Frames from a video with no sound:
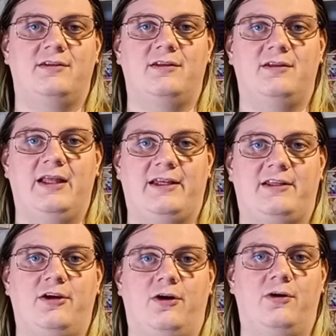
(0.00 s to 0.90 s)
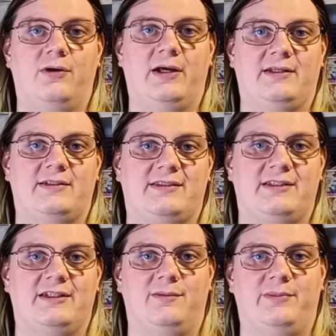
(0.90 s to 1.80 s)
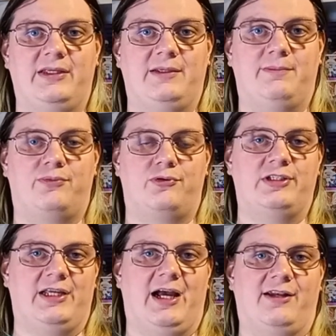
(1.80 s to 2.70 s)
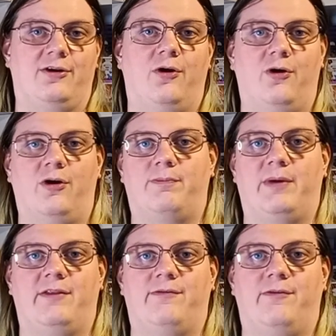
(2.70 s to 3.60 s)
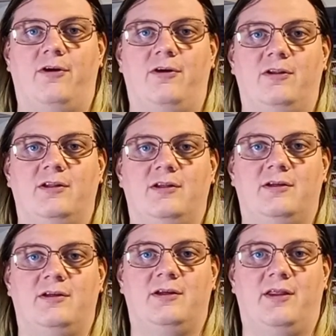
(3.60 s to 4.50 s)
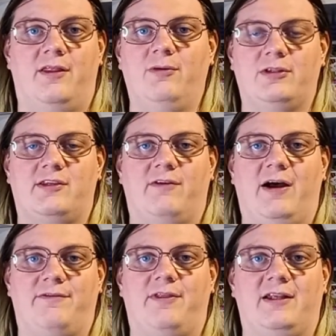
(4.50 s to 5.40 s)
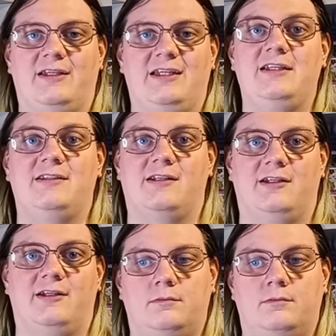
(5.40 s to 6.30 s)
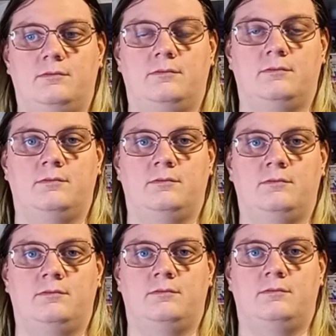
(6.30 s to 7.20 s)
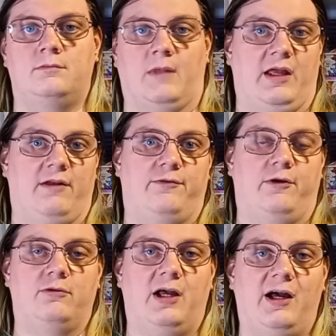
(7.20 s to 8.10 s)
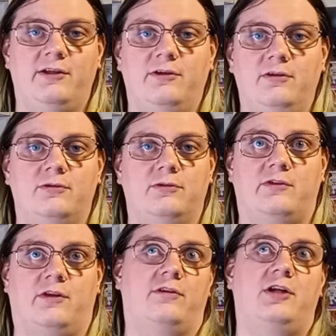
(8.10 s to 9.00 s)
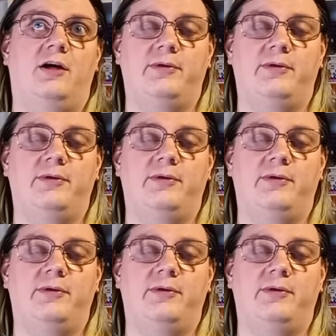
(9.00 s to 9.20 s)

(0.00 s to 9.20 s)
let go and still be pretty unhurt by the fall. They would survive that easily. And for Lucario, who's on the top,